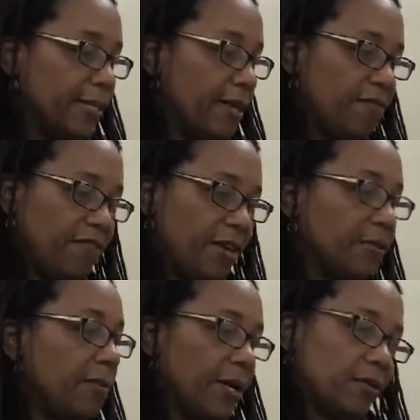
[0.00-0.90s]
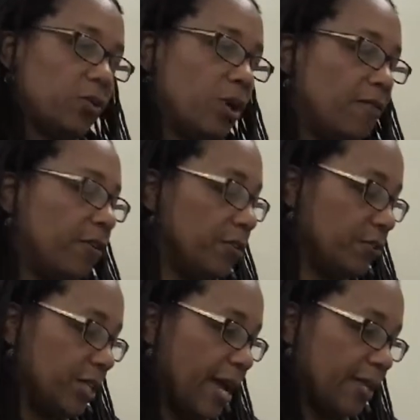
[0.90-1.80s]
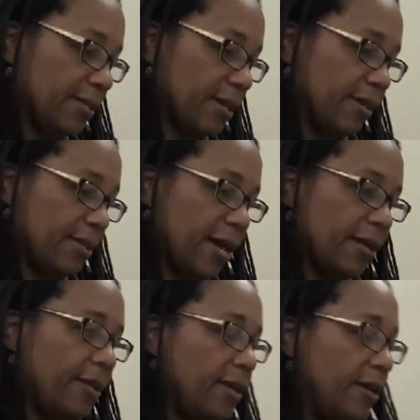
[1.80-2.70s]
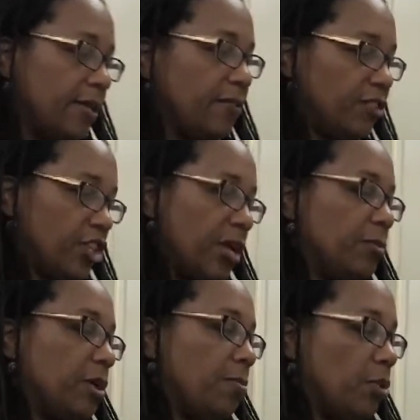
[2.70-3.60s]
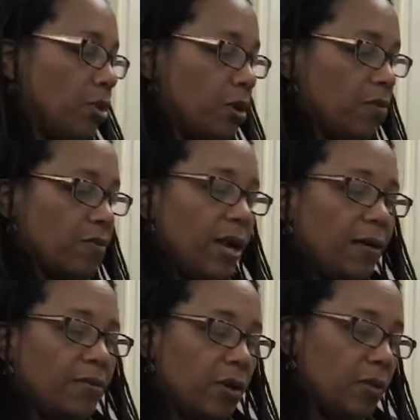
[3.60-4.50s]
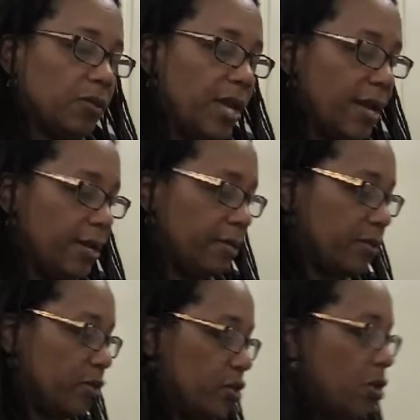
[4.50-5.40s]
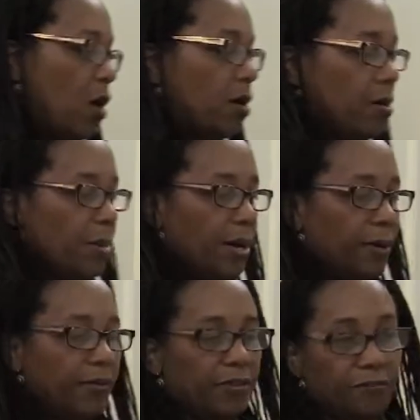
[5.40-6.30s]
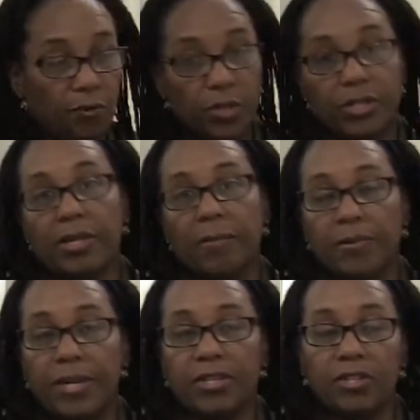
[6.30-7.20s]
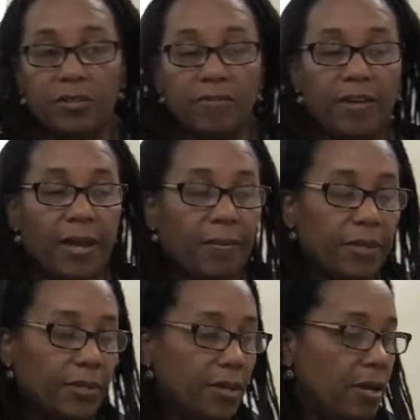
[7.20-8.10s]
and I found about 1,200 ads like that. And I've shaped a book around those ads to talk about the forced separation of family